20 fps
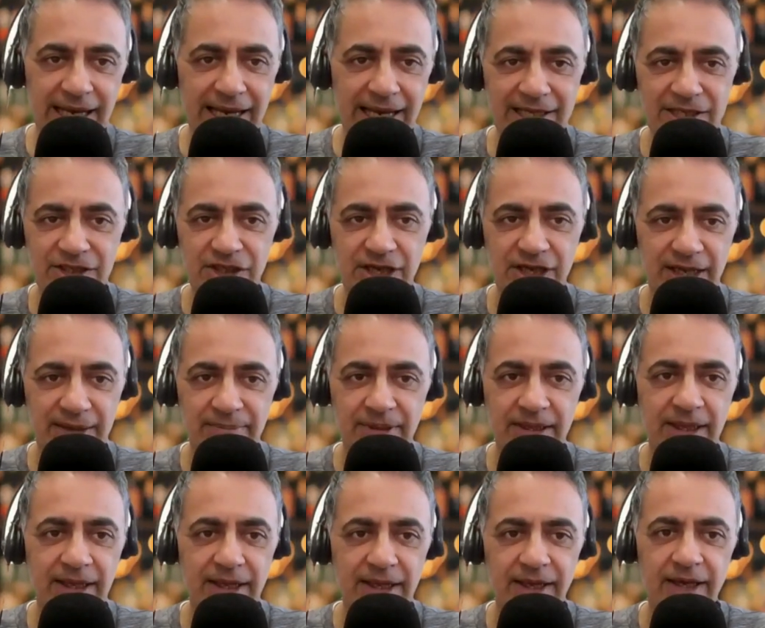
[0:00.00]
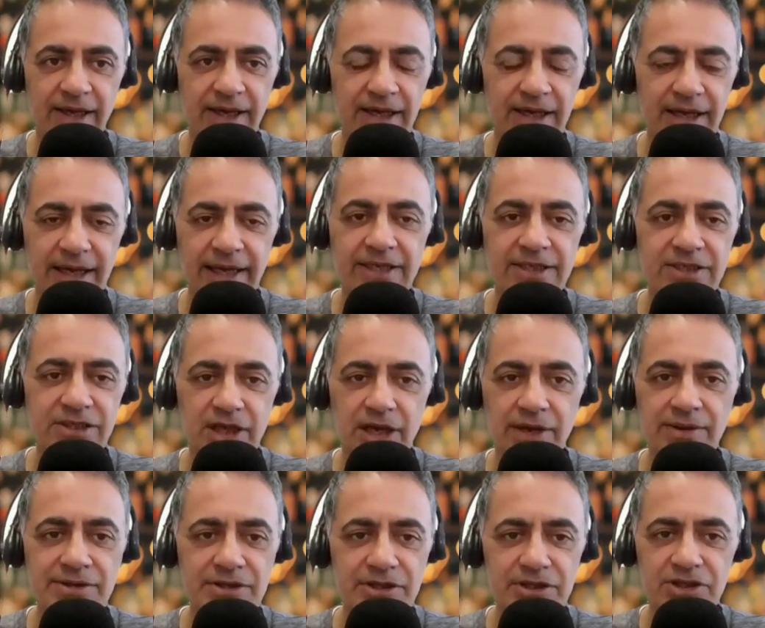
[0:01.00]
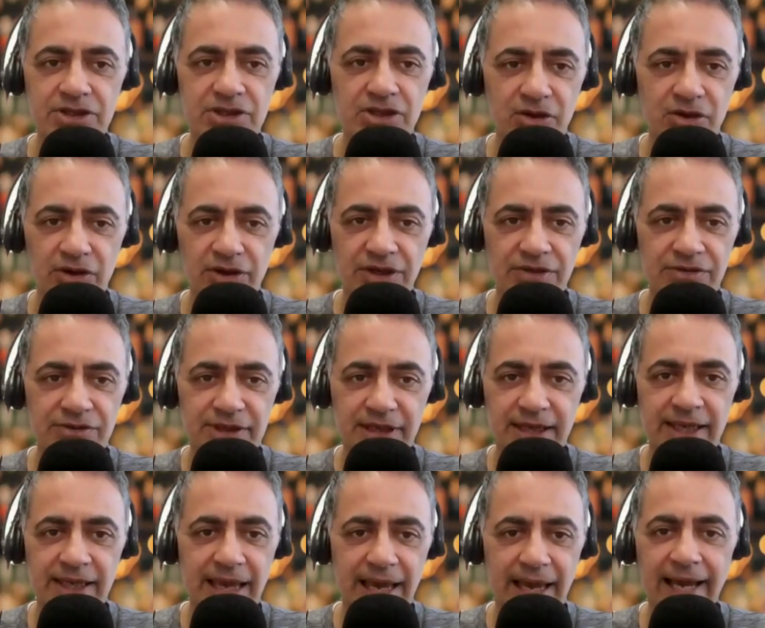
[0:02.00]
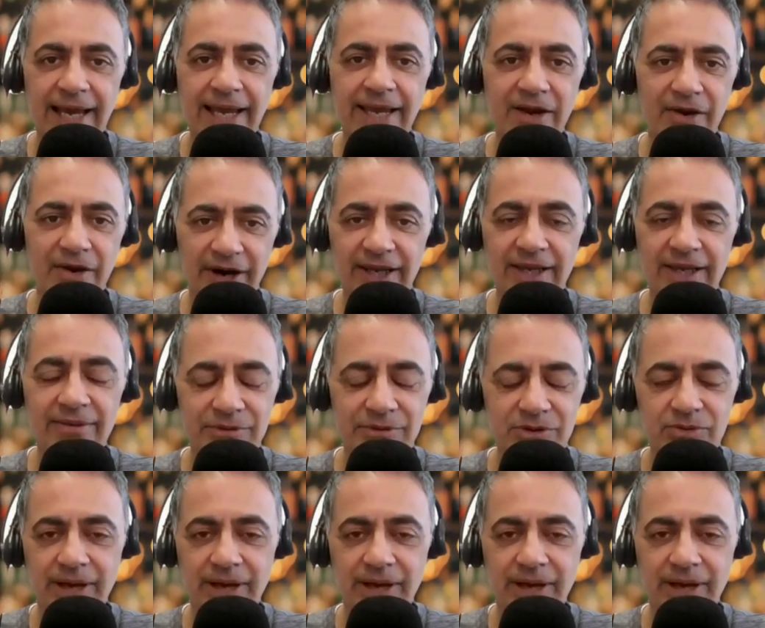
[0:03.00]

retailer H&M is going to start using AI, and we're